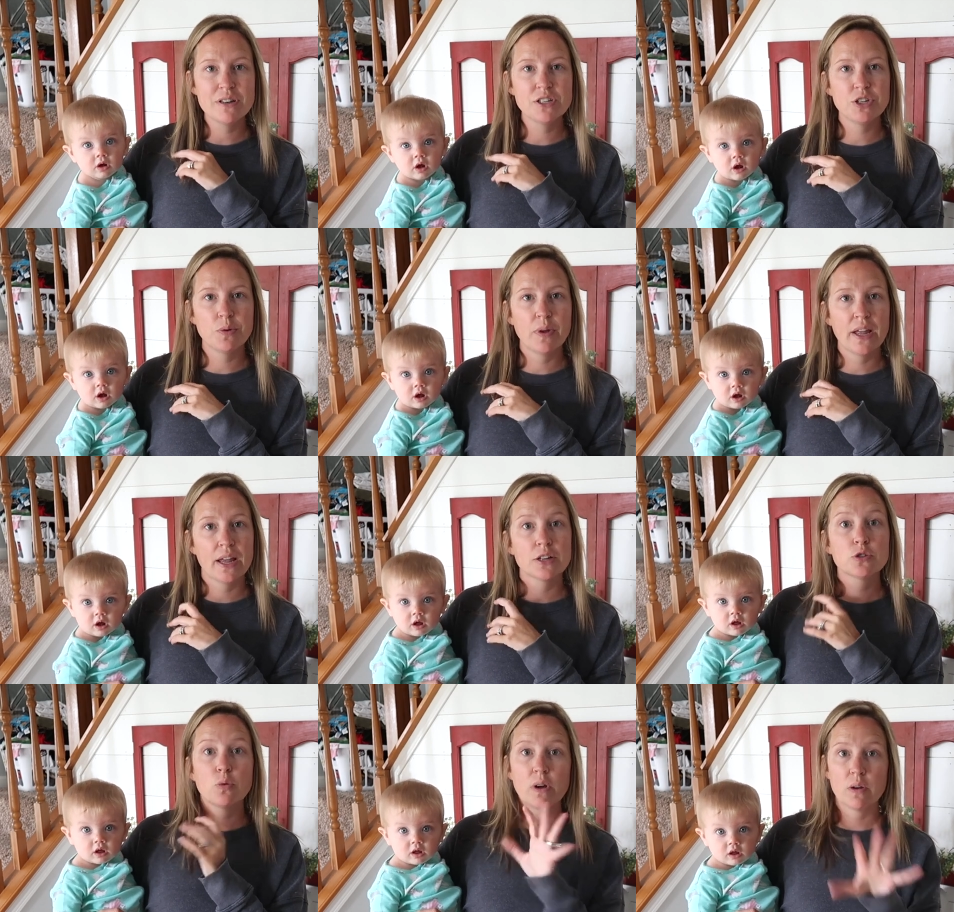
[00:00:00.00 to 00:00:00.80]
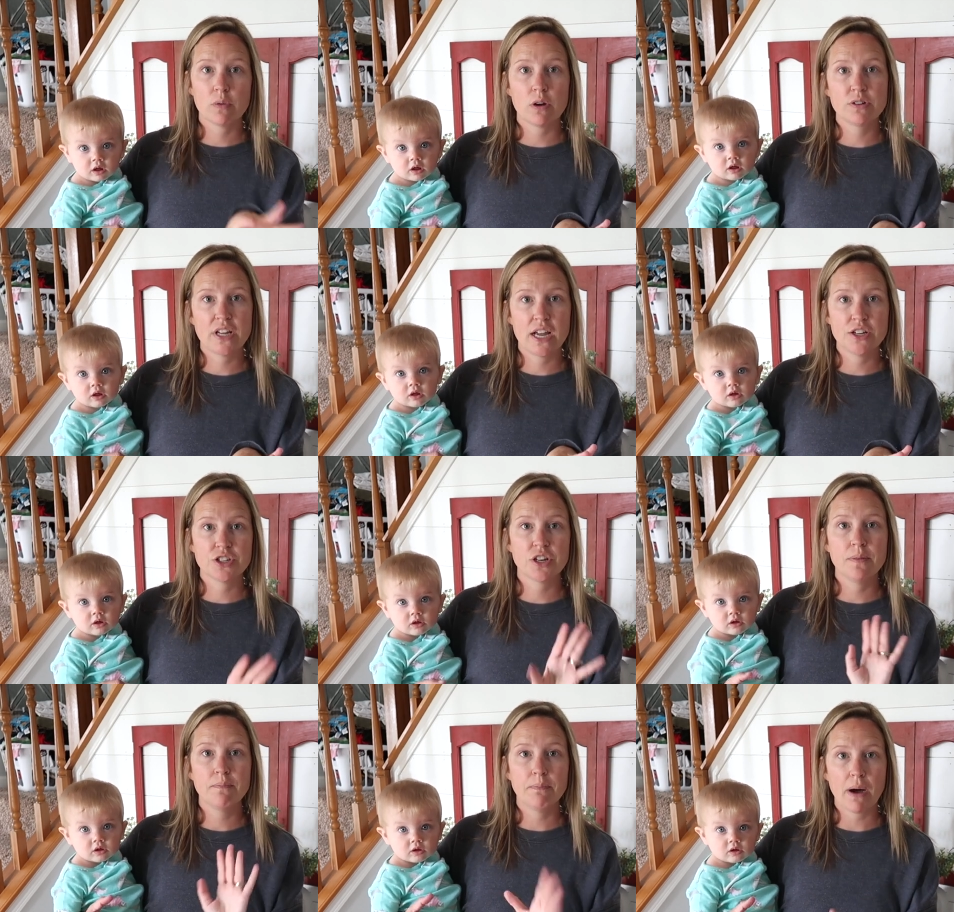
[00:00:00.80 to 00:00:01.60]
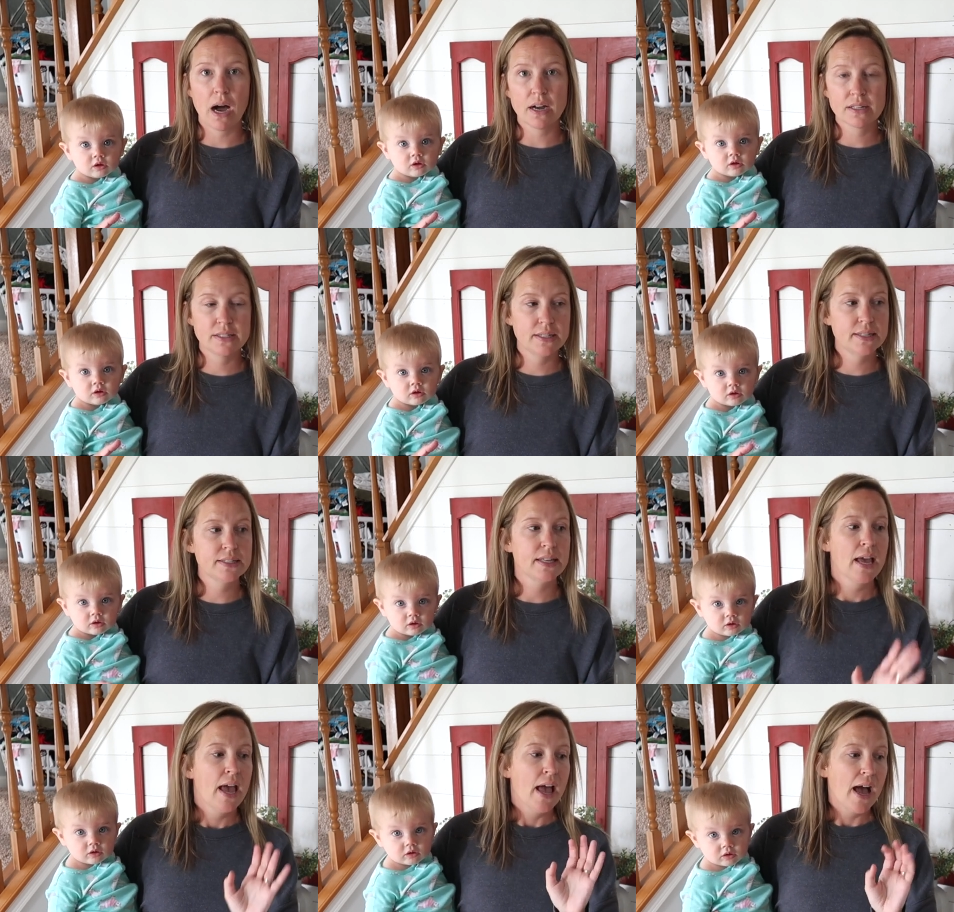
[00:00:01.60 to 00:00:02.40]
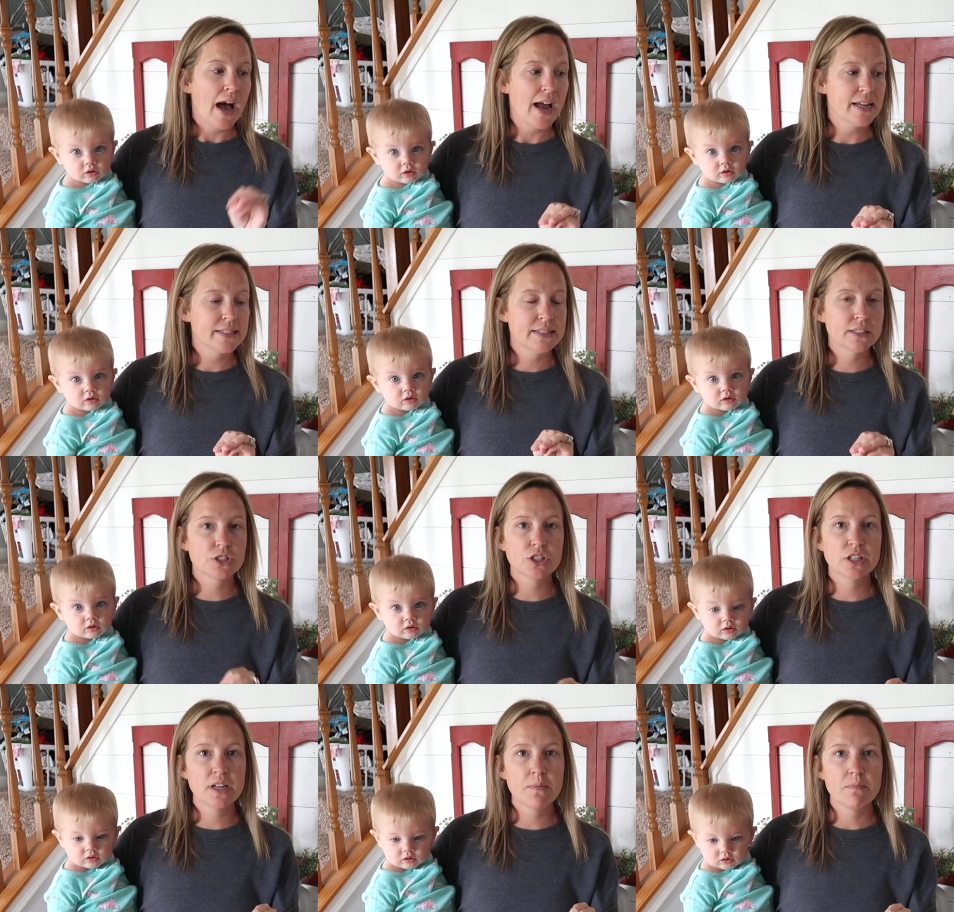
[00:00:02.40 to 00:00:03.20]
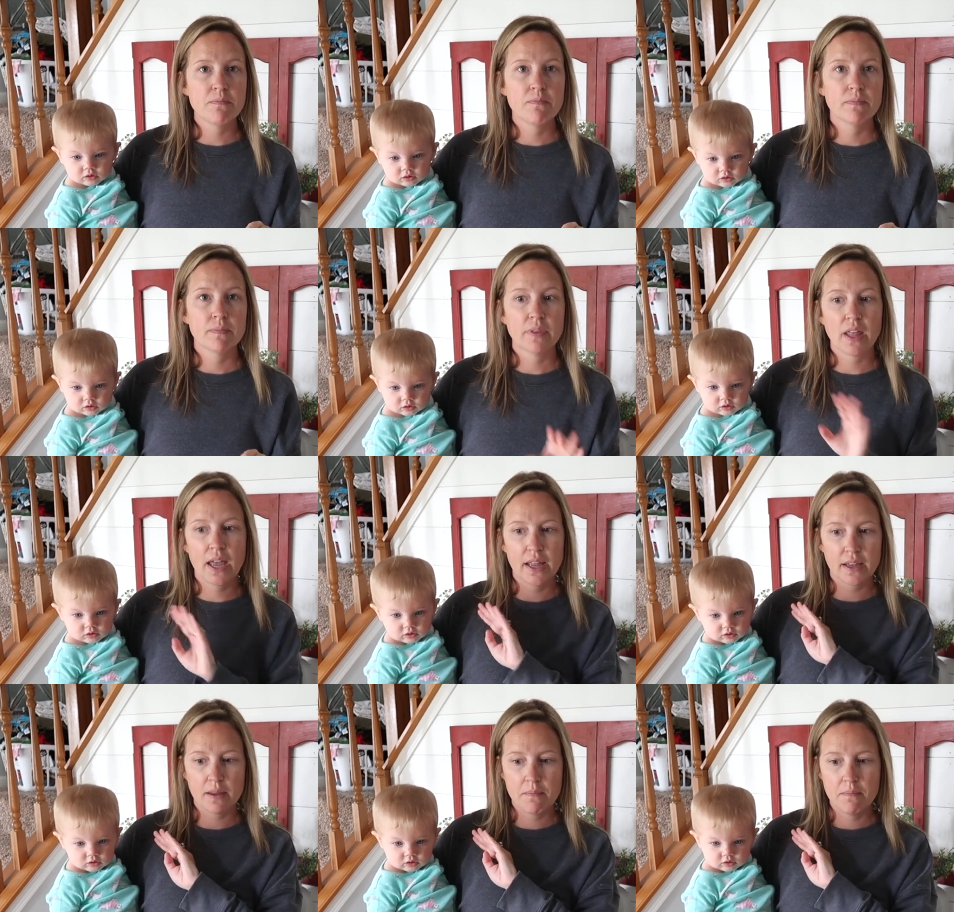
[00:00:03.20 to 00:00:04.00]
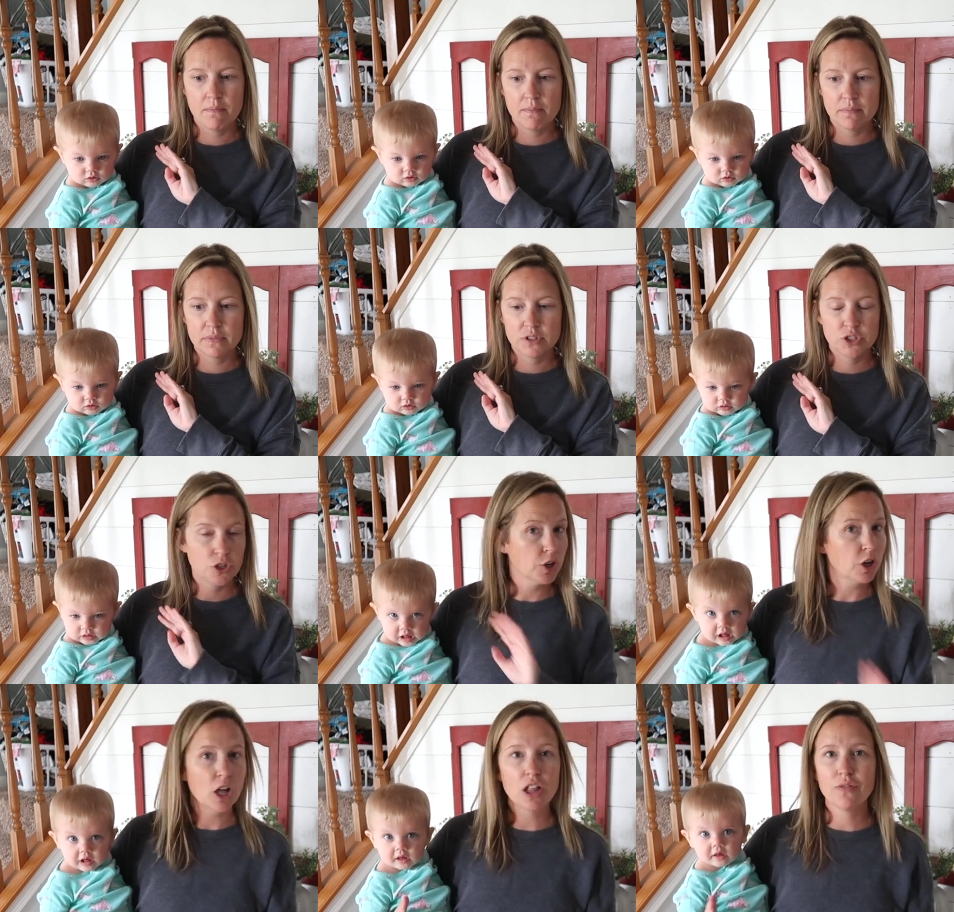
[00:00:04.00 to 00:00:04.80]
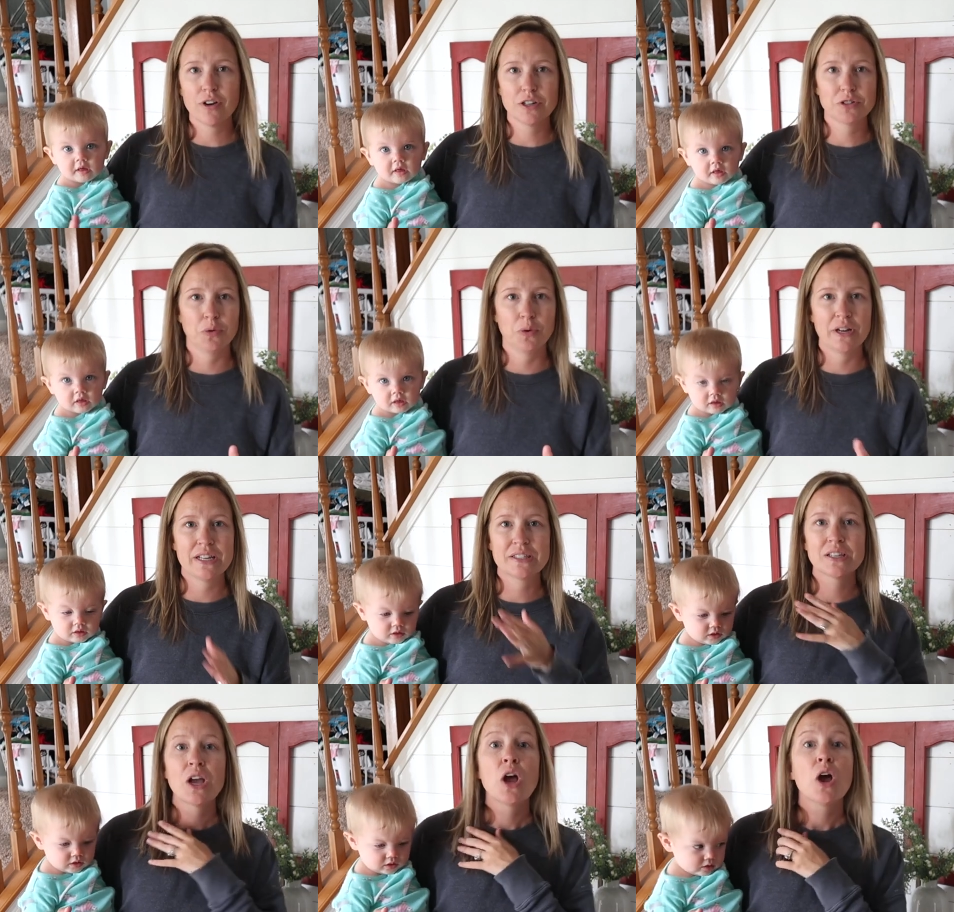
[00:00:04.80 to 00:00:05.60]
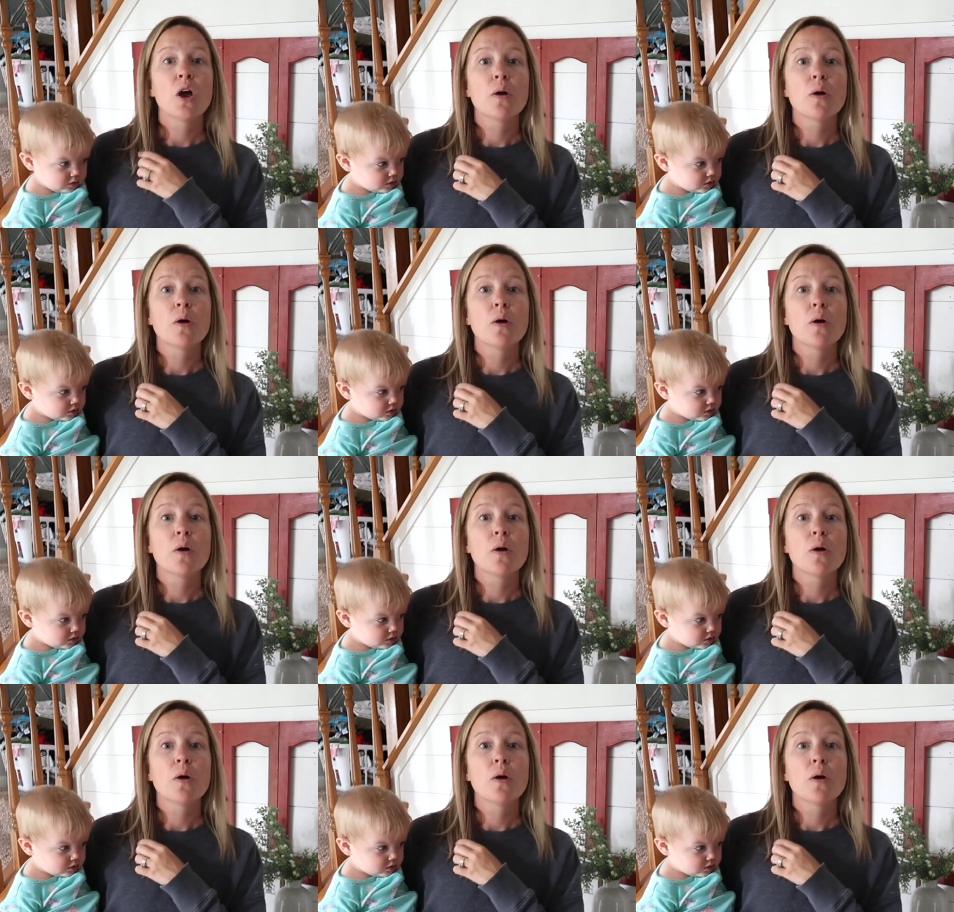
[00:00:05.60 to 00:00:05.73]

Speaker 1: been doing toy rotation boxes. I essentially like took all of our toys,